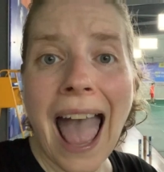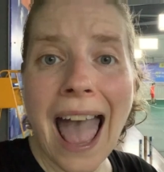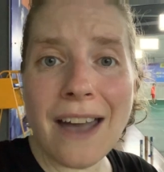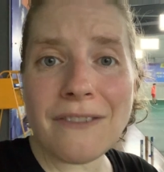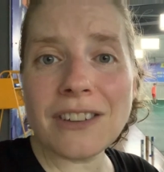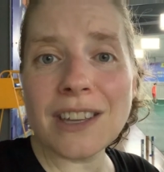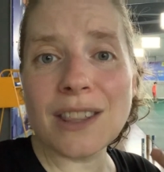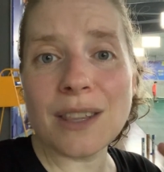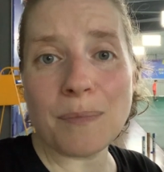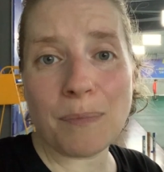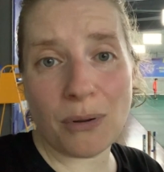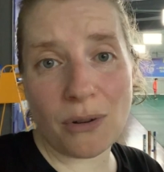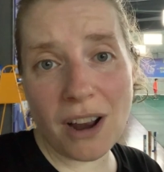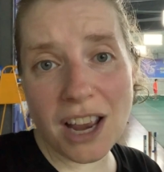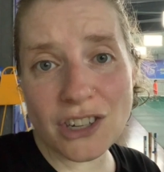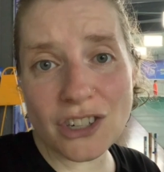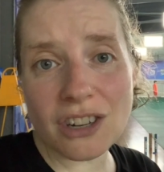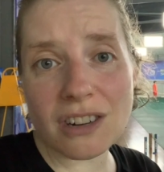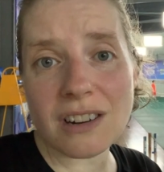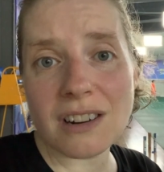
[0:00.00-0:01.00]
having the
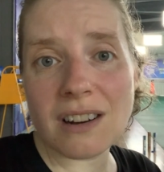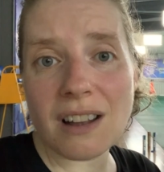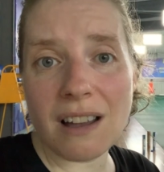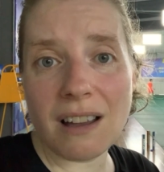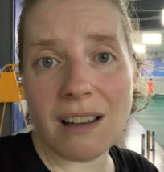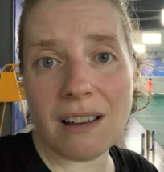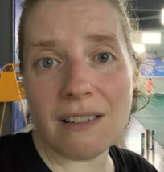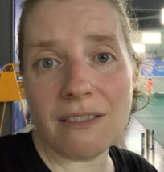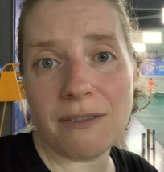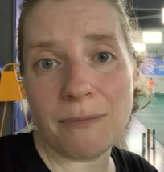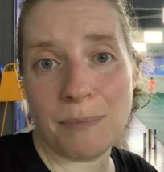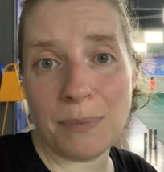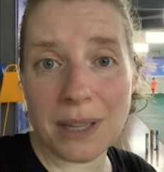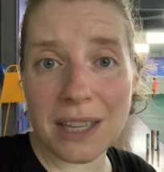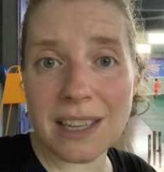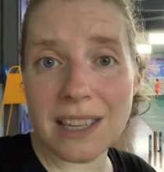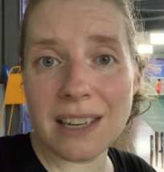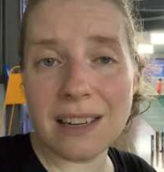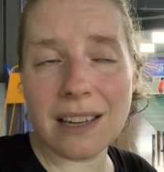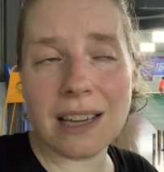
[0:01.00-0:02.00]
pressure of
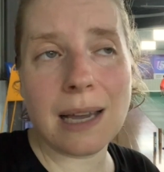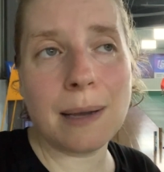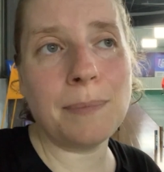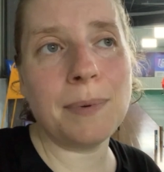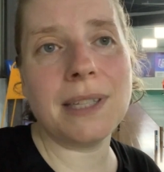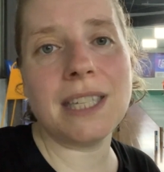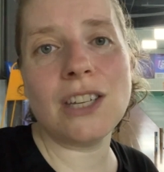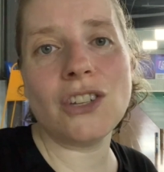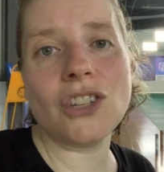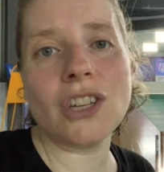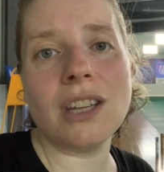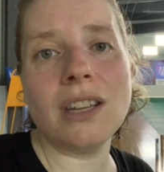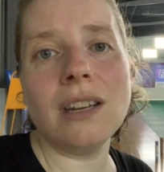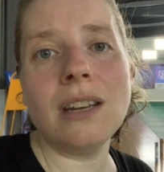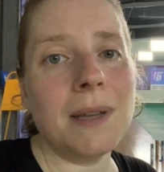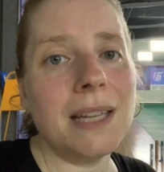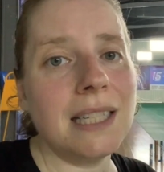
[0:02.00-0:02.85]
being in a competition,